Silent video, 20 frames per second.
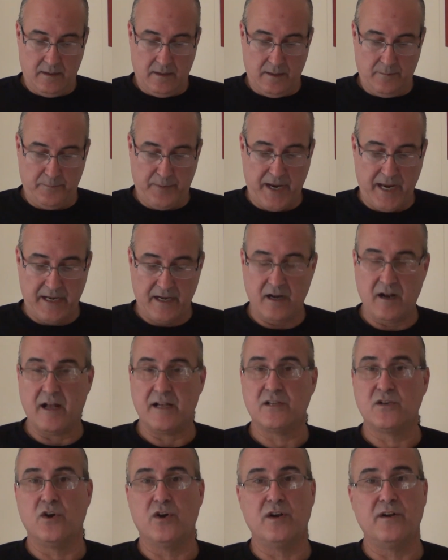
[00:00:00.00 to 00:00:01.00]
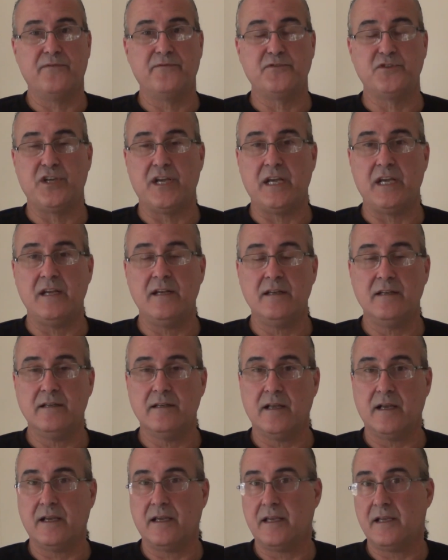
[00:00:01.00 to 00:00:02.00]
A painted on cut-off jean,
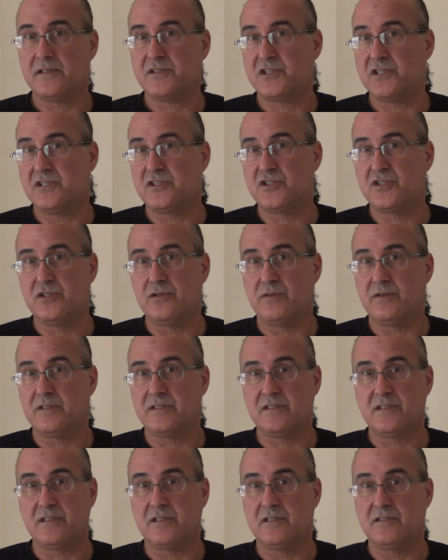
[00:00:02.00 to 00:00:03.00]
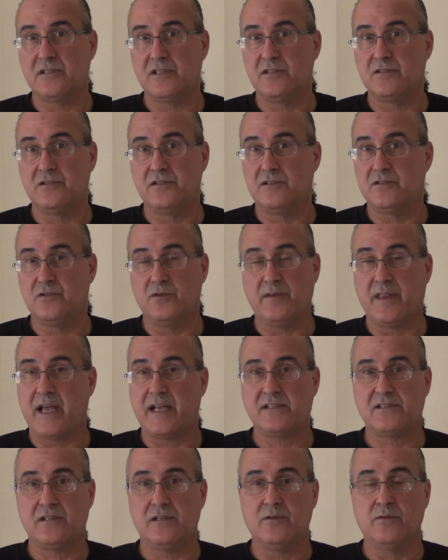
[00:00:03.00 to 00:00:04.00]
I guess she's choosing to do
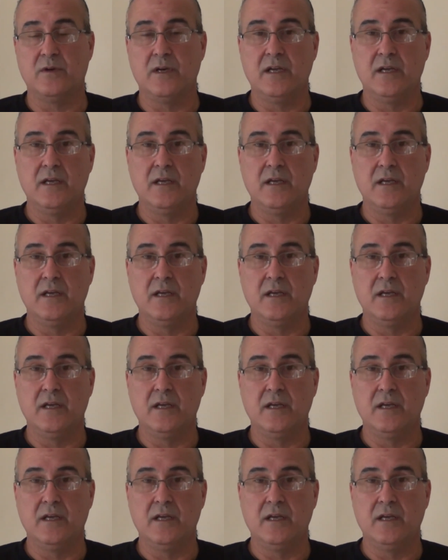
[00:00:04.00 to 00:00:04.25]
that too.